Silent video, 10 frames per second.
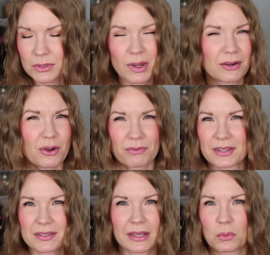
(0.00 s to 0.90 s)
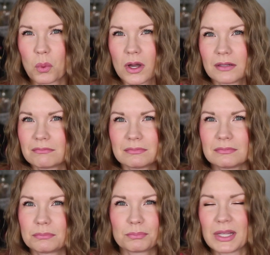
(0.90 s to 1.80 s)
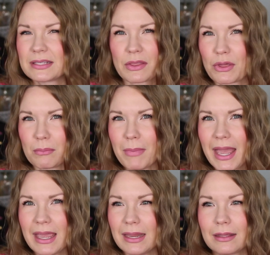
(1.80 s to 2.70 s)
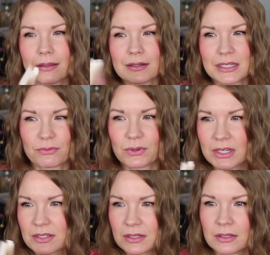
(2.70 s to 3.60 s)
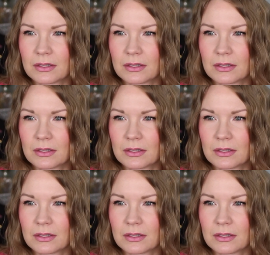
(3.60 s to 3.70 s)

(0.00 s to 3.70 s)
So I don't know if it's like one place that they're made and then different